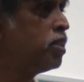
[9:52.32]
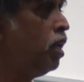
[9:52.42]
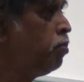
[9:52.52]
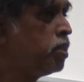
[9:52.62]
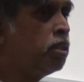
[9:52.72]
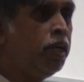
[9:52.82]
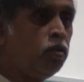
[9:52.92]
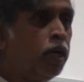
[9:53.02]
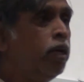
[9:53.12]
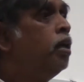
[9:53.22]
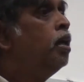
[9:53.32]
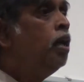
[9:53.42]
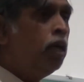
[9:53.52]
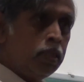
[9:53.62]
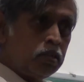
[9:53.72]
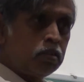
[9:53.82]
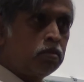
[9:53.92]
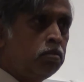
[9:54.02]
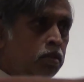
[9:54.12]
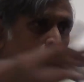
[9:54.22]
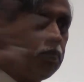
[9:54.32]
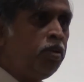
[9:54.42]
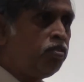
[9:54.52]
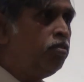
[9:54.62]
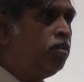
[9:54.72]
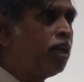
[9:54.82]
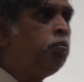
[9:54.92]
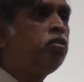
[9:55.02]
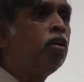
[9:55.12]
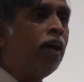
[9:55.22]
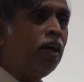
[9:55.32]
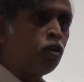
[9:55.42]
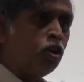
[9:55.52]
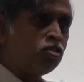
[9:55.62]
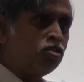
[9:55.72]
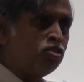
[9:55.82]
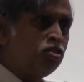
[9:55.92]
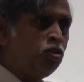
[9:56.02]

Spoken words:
a speakers night to night, it can be seen right across.